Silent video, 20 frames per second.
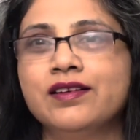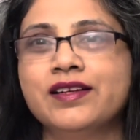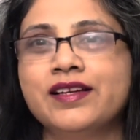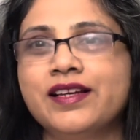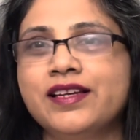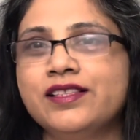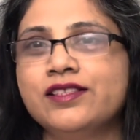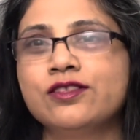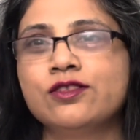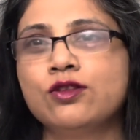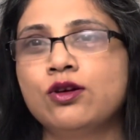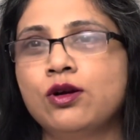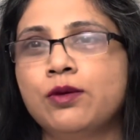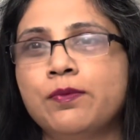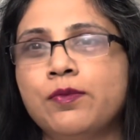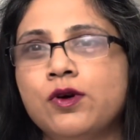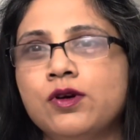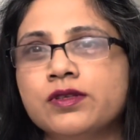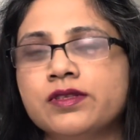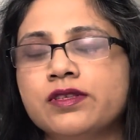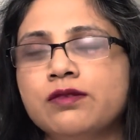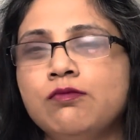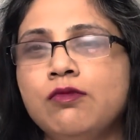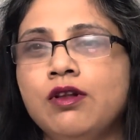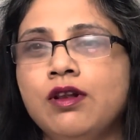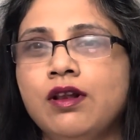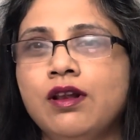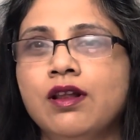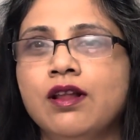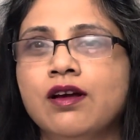it's not
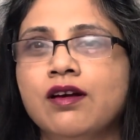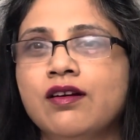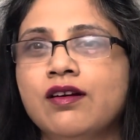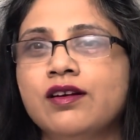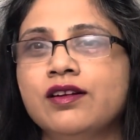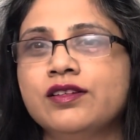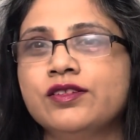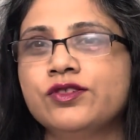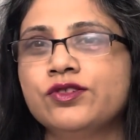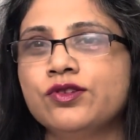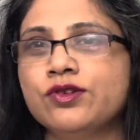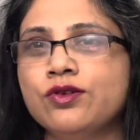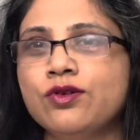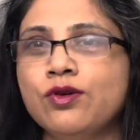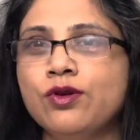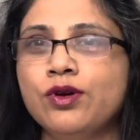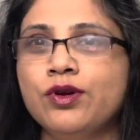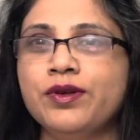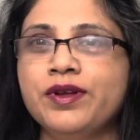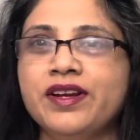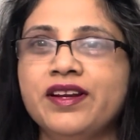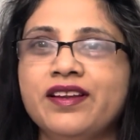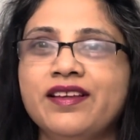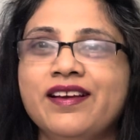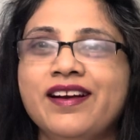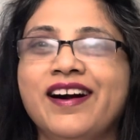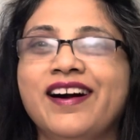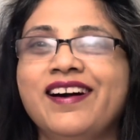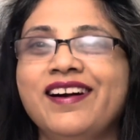possible to go to India